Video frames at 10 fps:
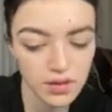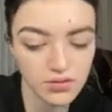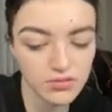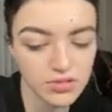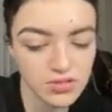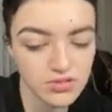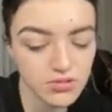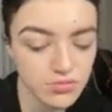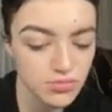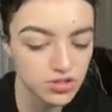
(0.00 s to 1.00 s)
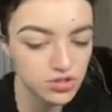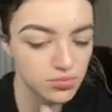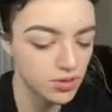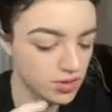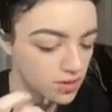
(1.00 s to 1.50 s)
I don't need too much
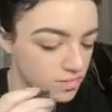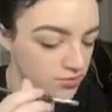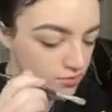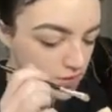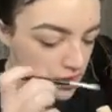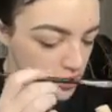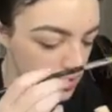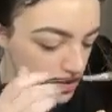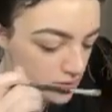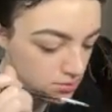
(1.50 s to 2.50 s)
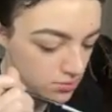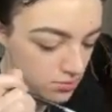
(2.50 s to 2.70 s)
product for this.